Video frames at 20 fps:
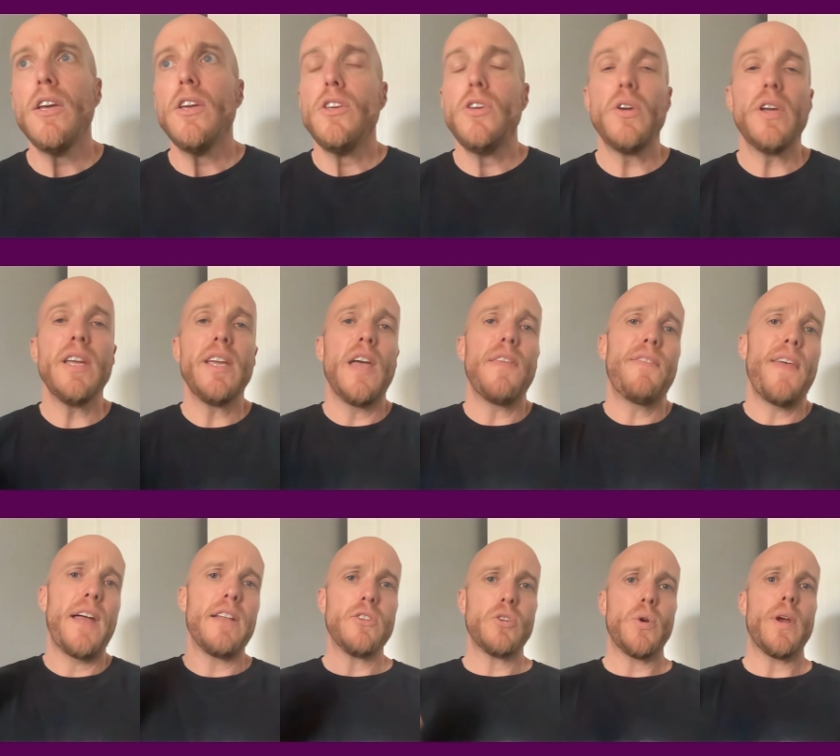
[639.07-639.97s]
you can get
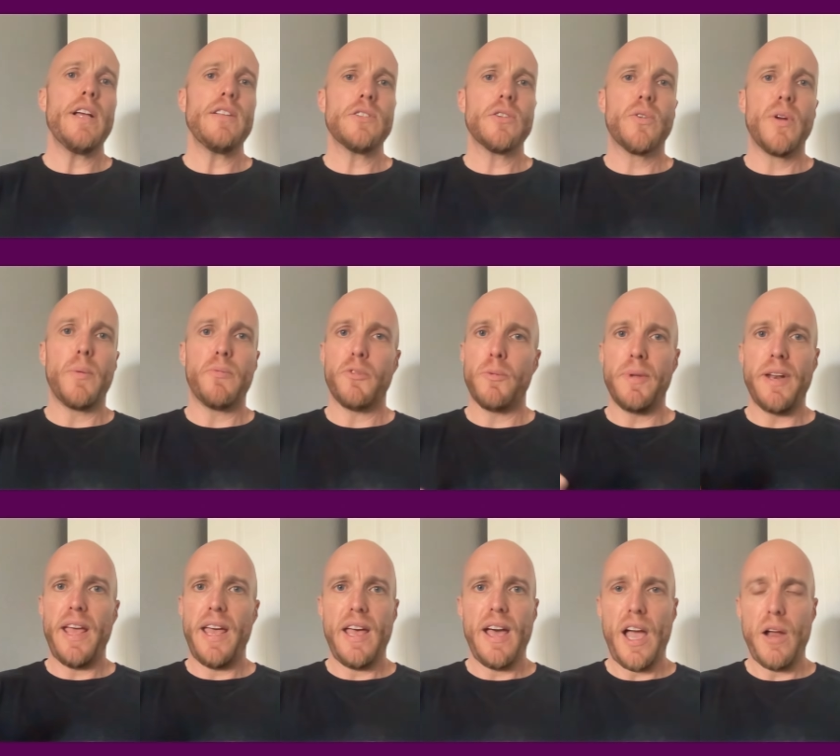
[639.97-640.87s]
that transcript from
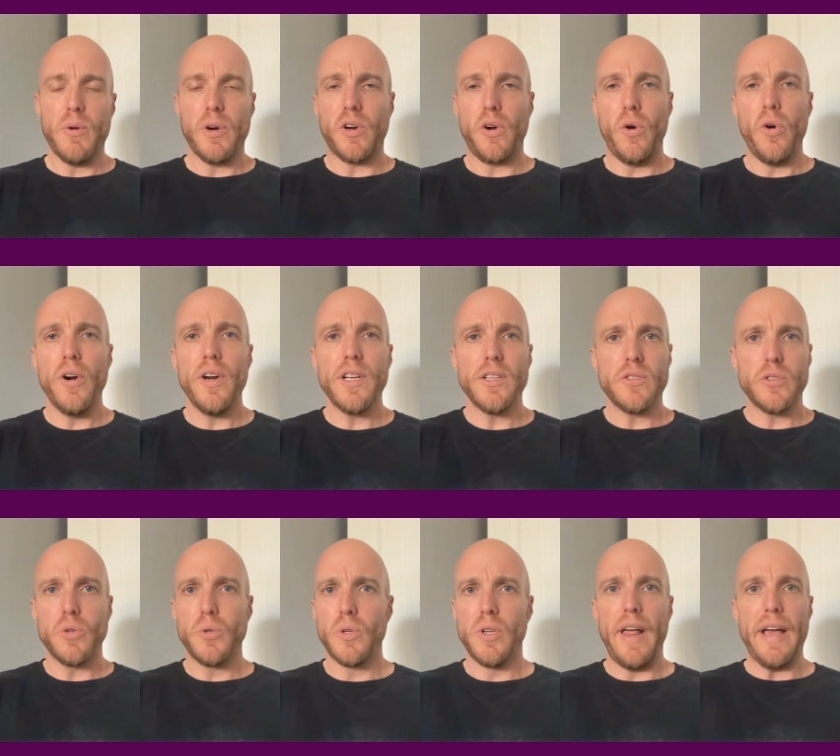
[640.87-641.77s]
an AI recording
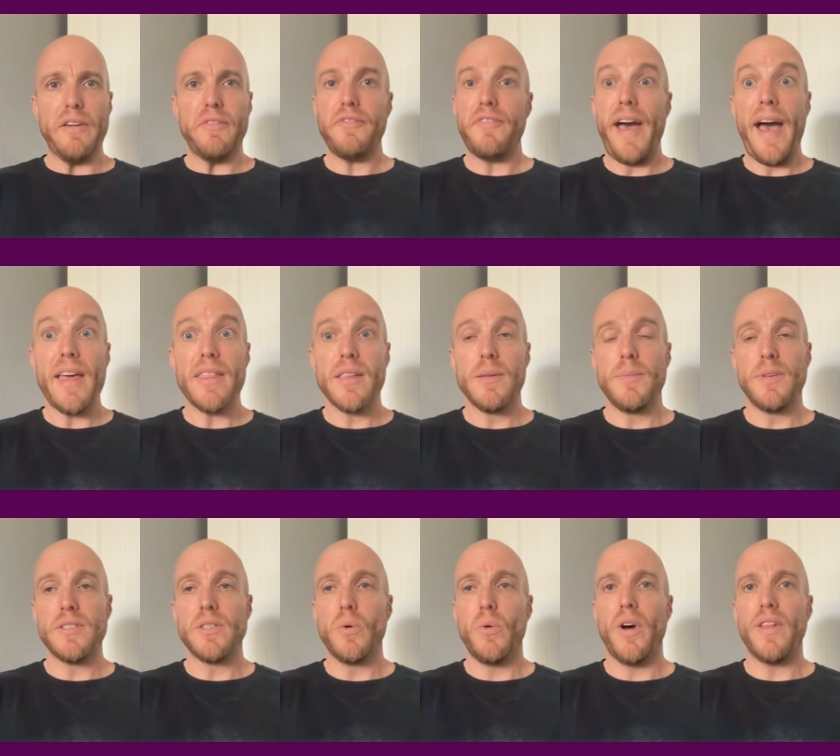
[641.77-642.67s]
tool like Fathom
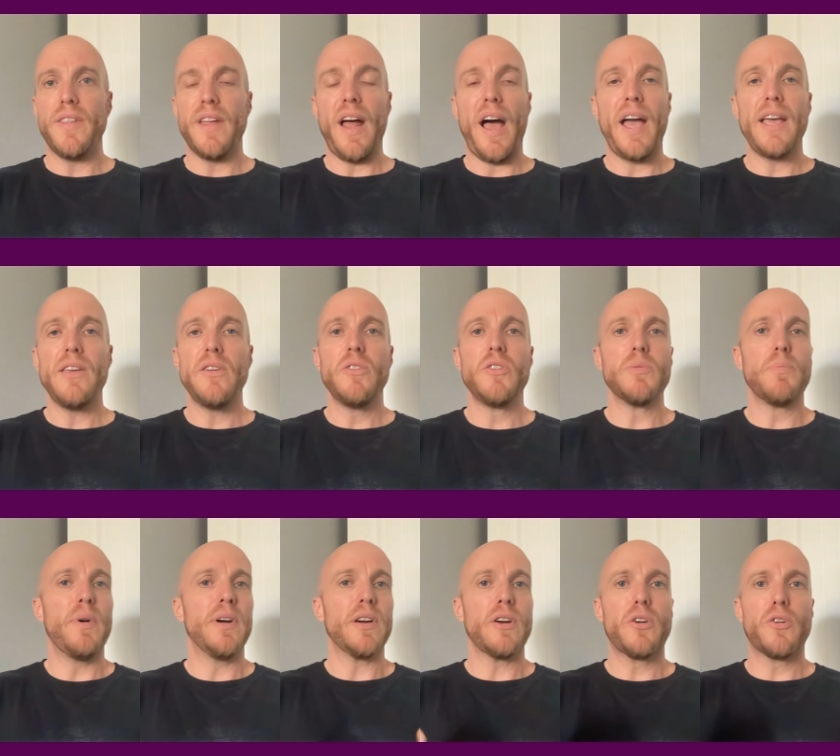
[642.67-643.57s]
is the one that I use,
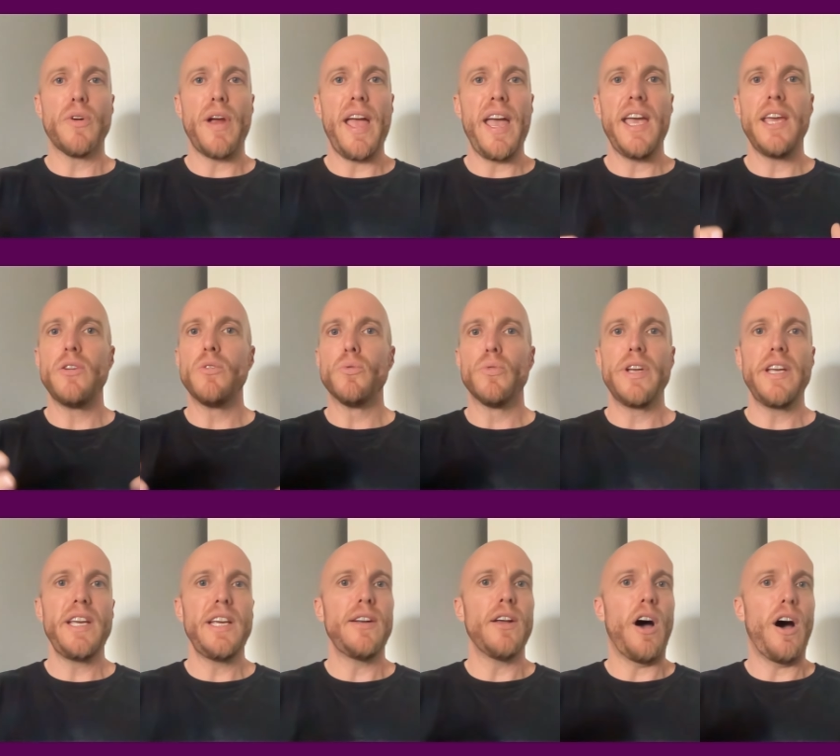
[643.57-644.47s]
but Grain,
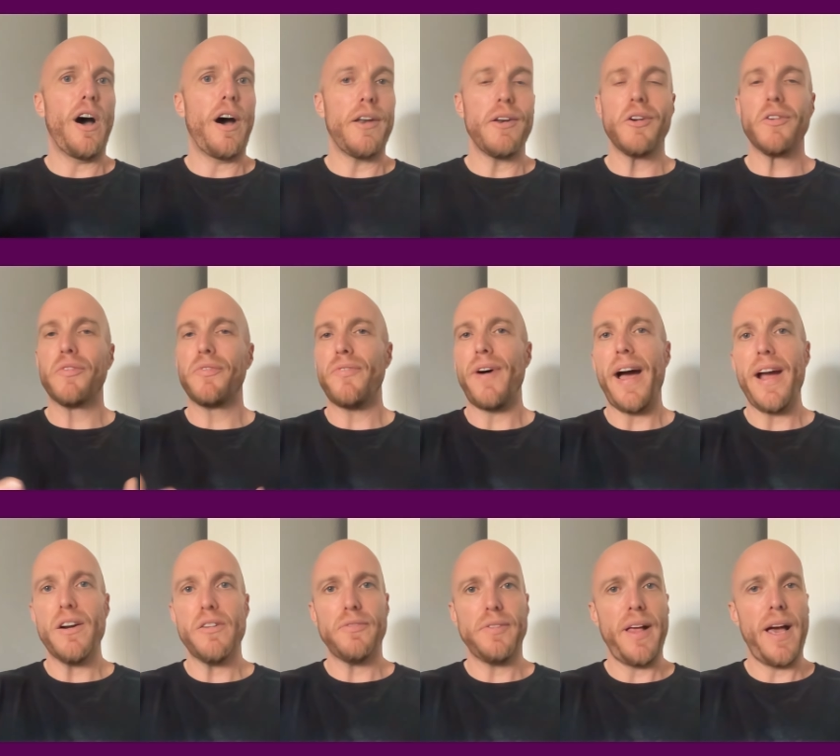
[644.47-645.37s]
Read, Otters,
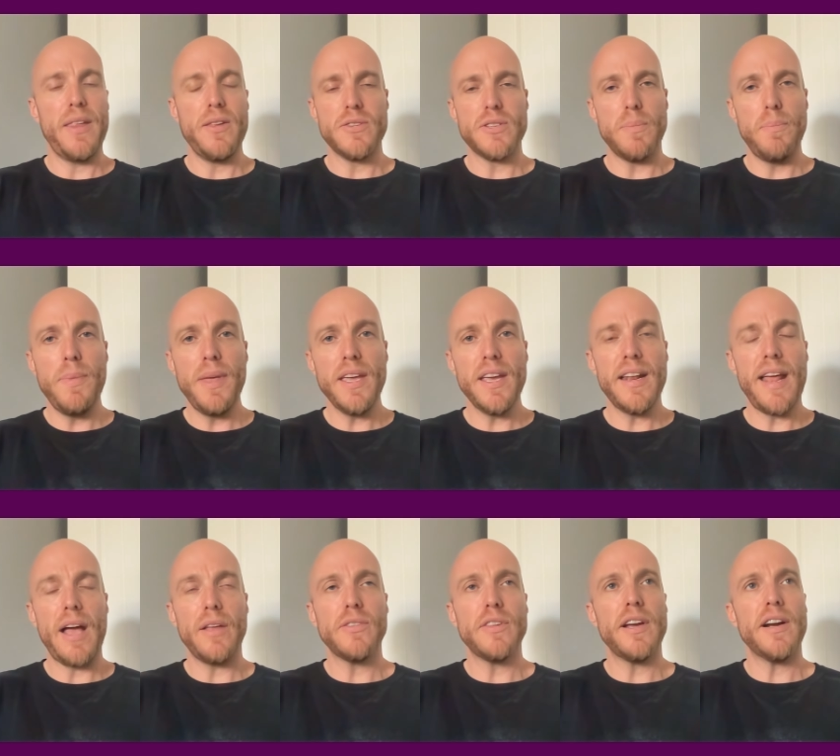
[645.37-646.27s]
Firefly, there's a million
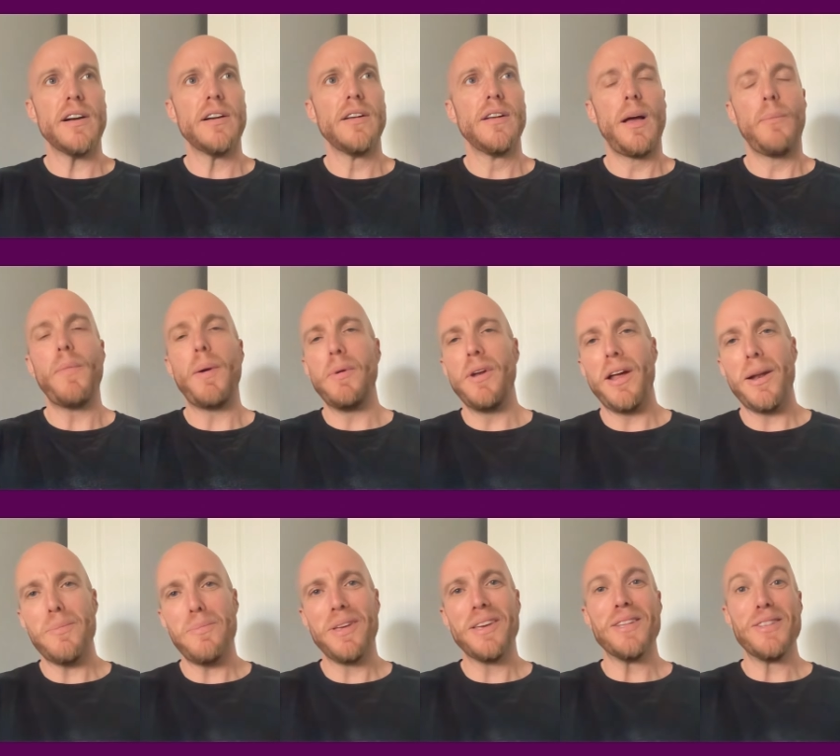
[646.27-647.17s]
out there. Maybe
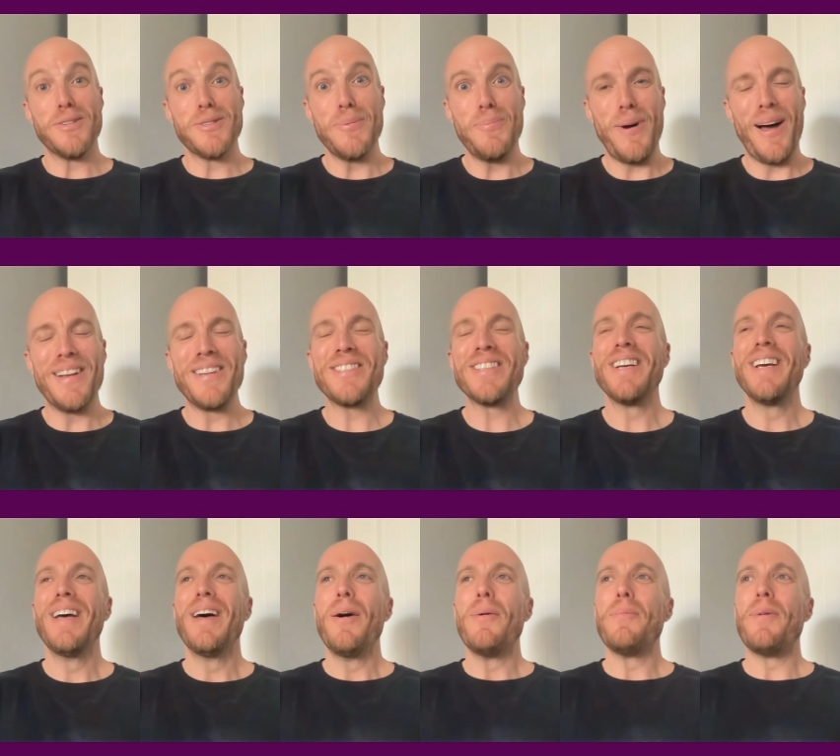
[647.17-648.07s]
not a million, there's a bunch.
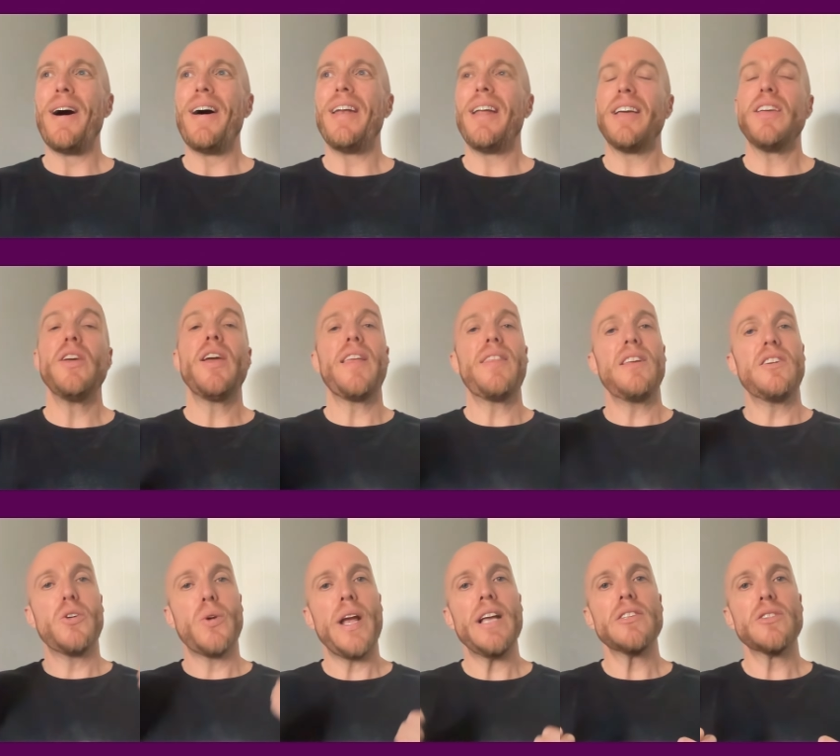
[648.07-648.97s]
But you get the
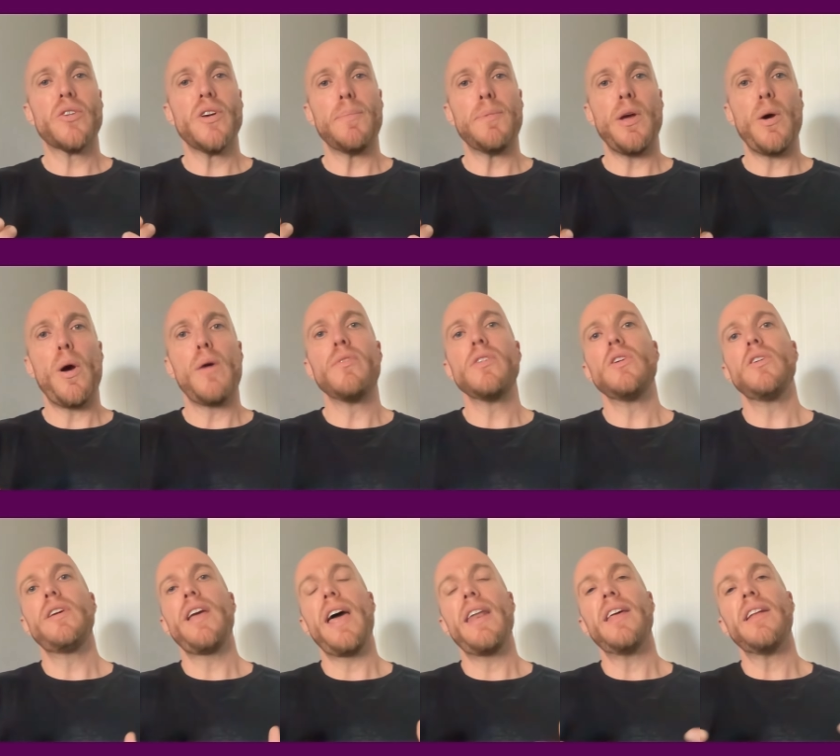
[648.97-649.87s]
transcript however you
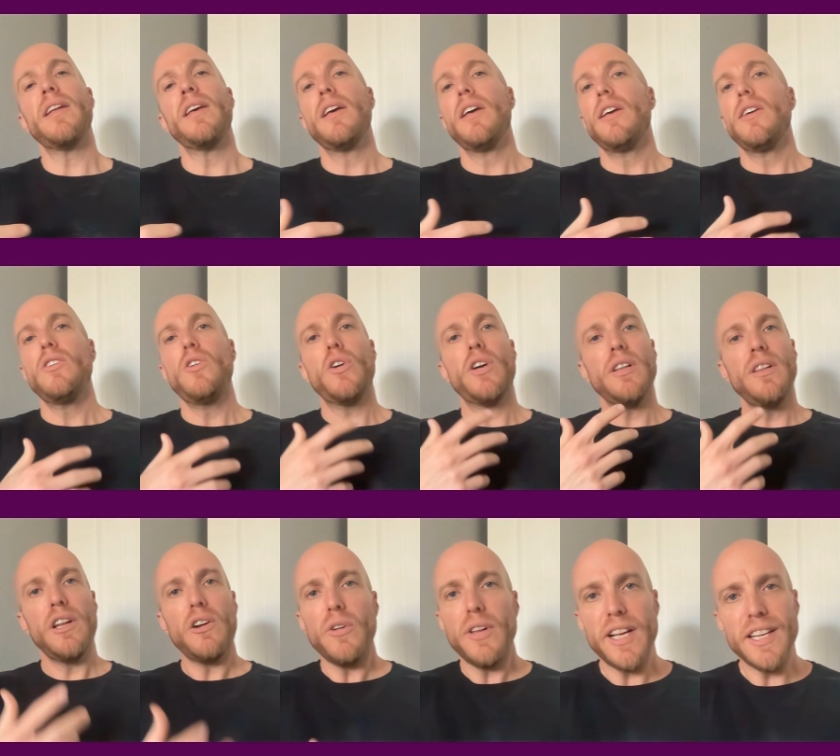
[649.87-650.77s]
get it. You could
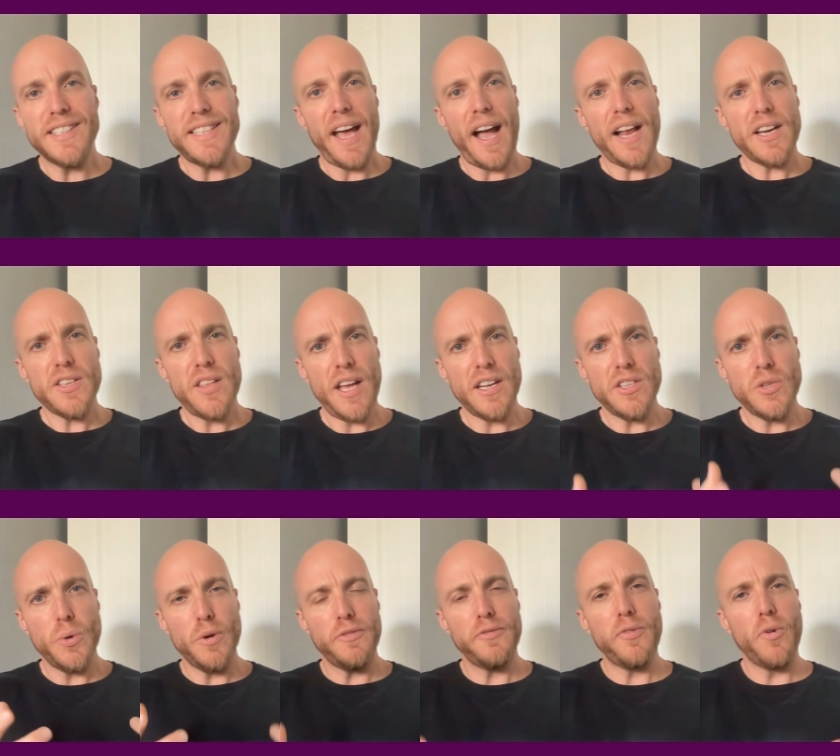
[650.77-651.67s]
literally attach that
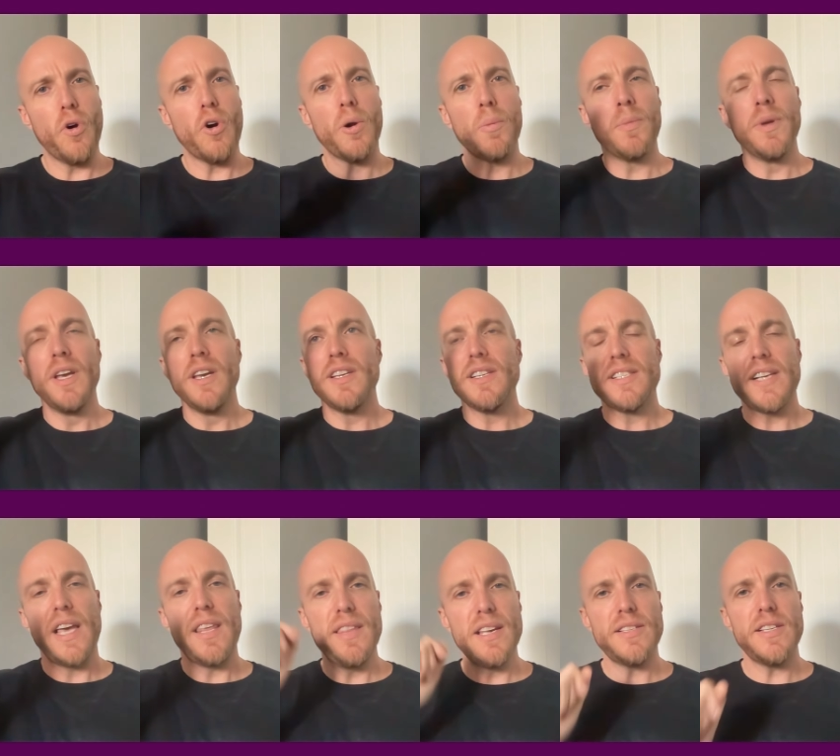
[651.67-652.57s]
to a form,
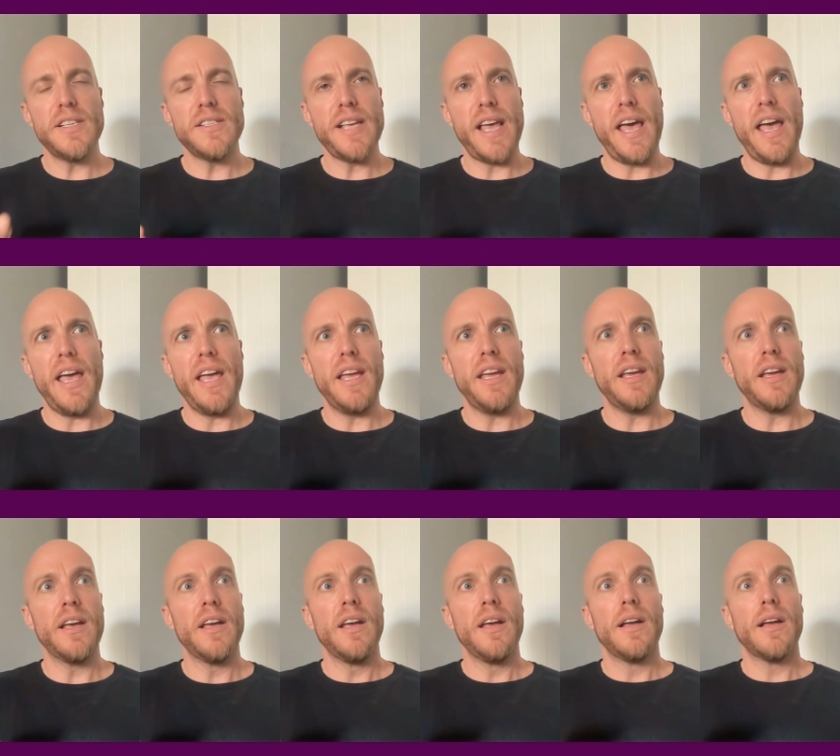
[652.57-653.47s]
say this is a